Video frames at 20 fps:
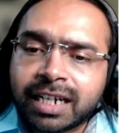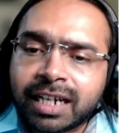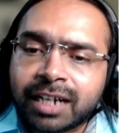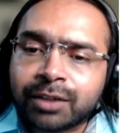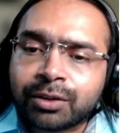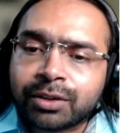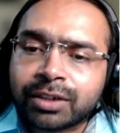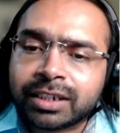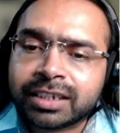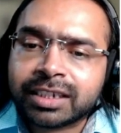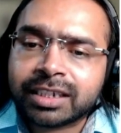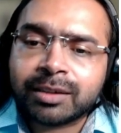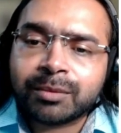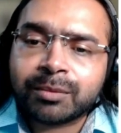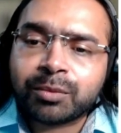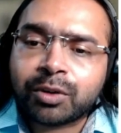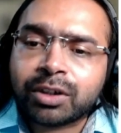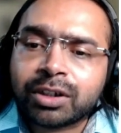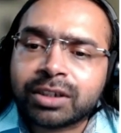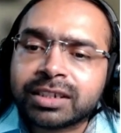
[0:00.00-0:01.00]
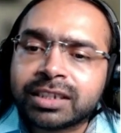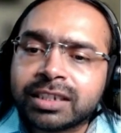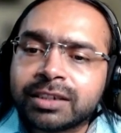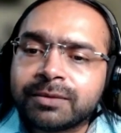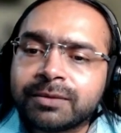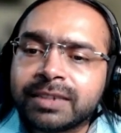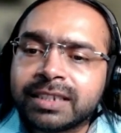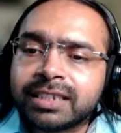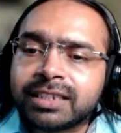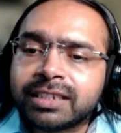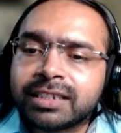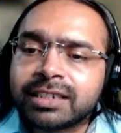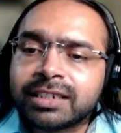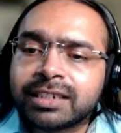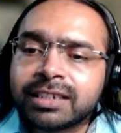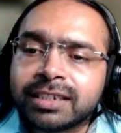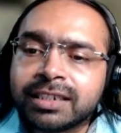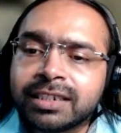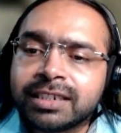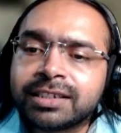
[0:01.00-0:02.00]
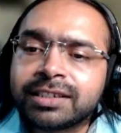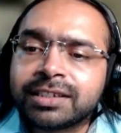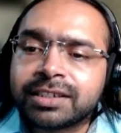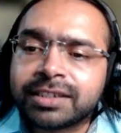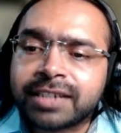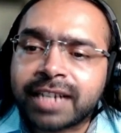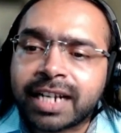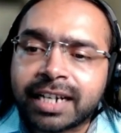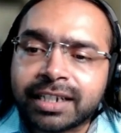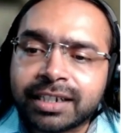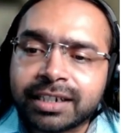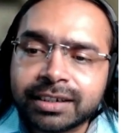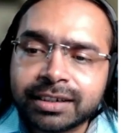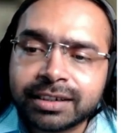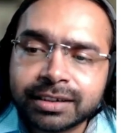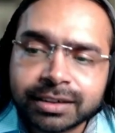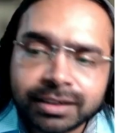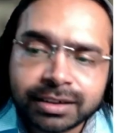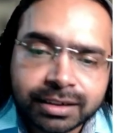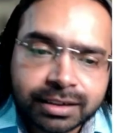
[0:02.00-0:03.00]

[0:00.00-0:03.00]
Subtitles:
and rotation policies with NIST standard.